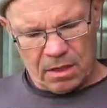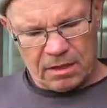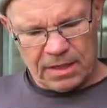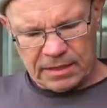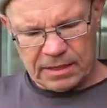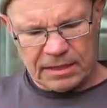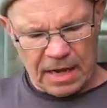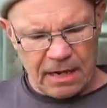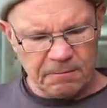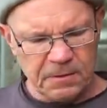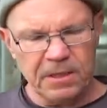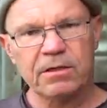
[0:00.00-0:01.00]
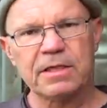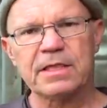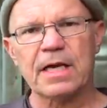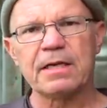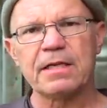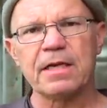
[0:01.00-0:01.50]
this is absolutely
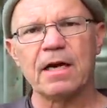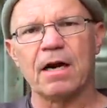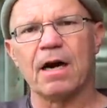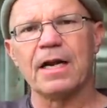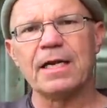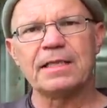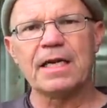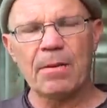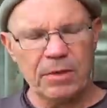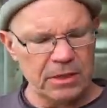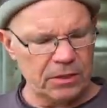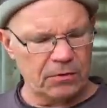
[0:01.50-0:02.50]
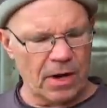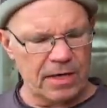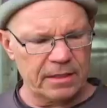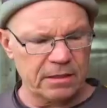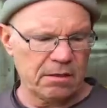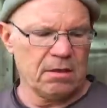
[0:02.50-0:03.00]
state-of-the-art and it
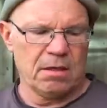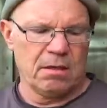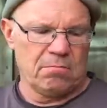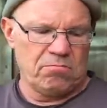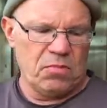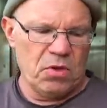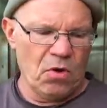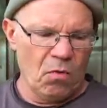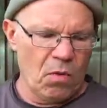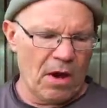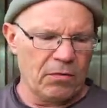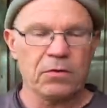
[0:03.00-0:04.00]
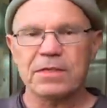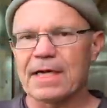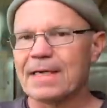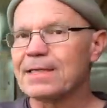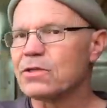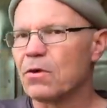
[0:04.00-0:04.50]
demonstrates your wealth, your
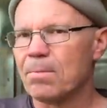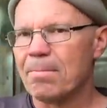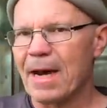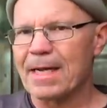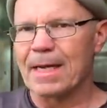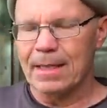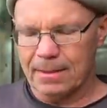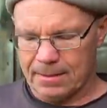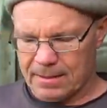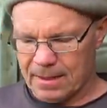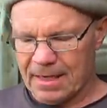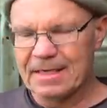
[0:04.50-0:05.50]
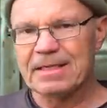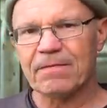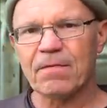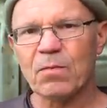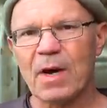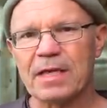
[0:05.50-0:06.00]
status, your money in
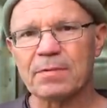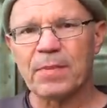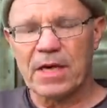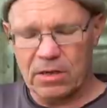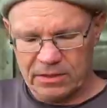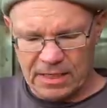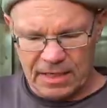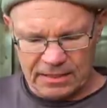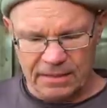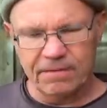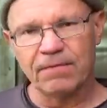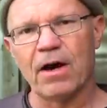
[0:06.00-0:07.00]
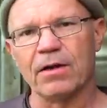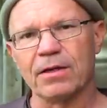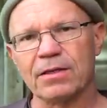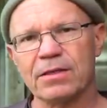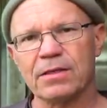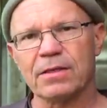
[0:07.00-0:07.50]
different ways because it is
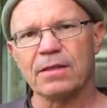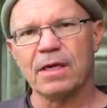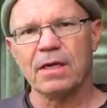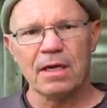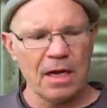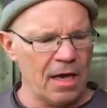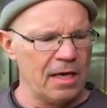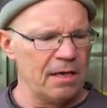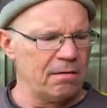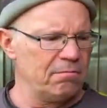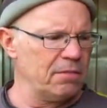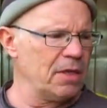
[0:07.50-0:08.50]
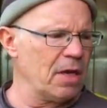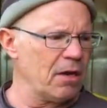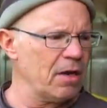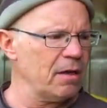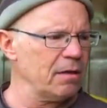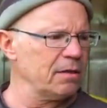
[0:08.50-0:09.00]
advanced. And it, you
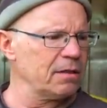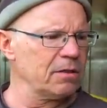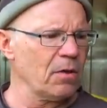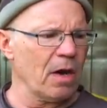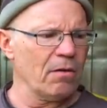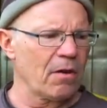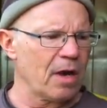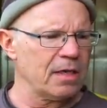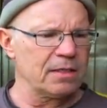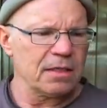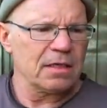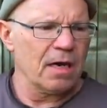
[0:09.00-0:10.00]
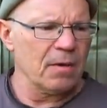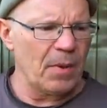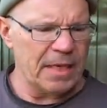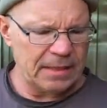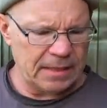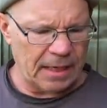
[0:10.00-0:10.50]
know, to our eyes, it's kind of
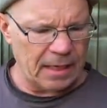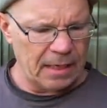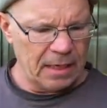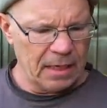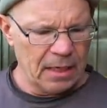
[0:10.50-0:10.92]
basic.